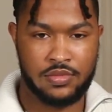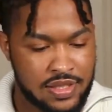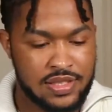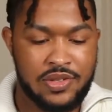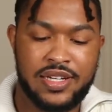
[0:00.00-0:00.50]

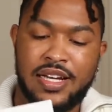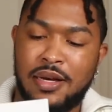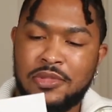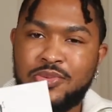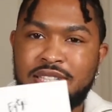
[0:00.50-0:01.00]
So it
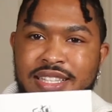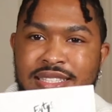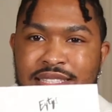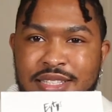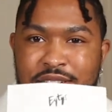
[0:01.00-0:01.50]
comes with
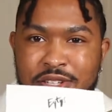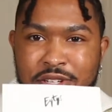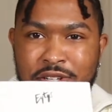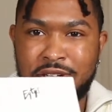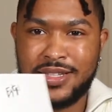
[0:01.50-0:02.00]
this little